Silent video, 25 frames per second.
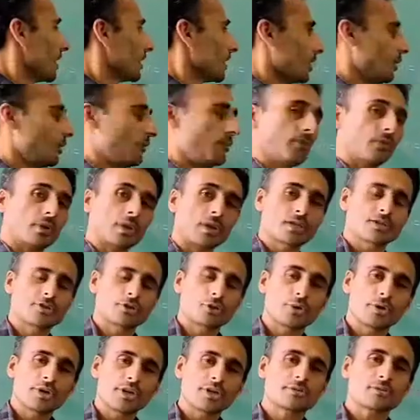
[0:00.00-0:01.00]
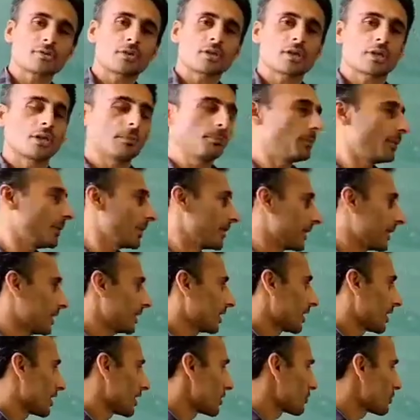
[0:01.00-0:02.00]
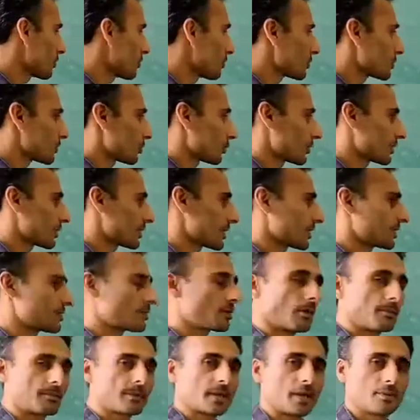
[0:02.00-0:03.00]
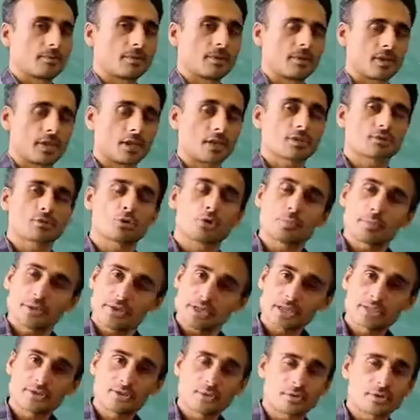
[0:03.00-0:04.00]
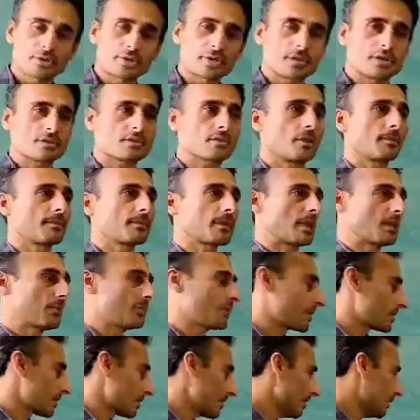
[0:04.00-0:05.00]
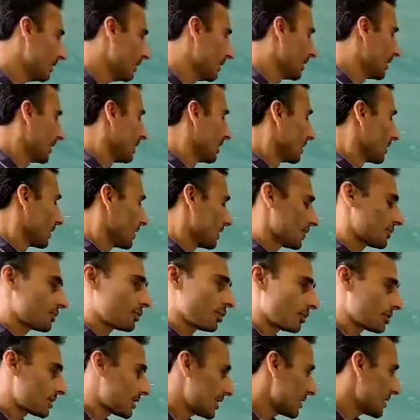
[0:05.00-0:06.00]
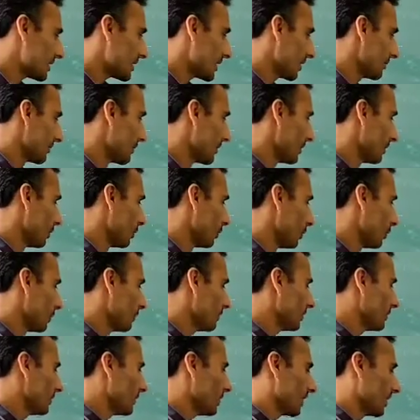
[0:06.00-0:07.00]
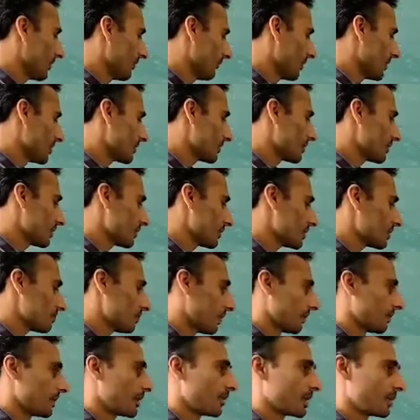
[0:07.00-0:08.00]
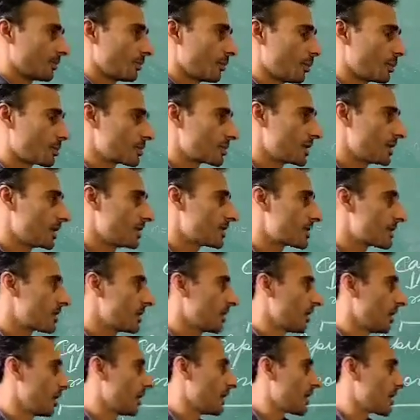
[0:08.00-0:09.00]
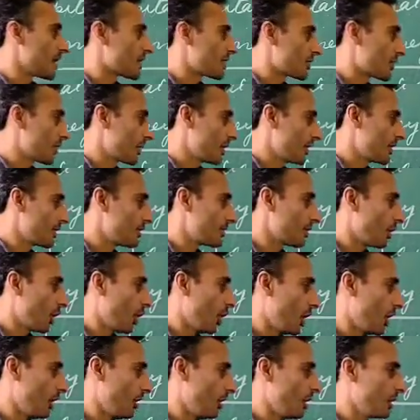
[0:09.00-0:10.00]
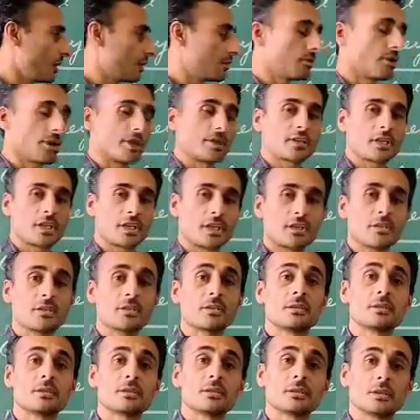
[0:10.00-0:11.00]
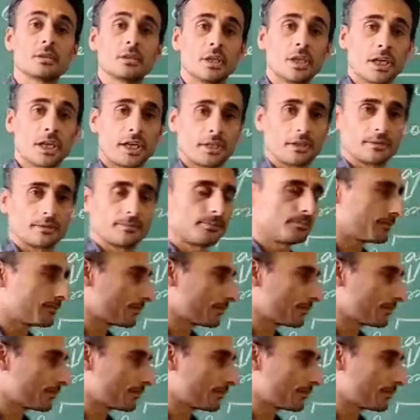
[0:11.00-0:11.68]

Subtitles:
Now for a joint stock company, there are two sources of capital. There are so many sources of capital. These sources can be loan, debentures, public deposits, shares or retained earning.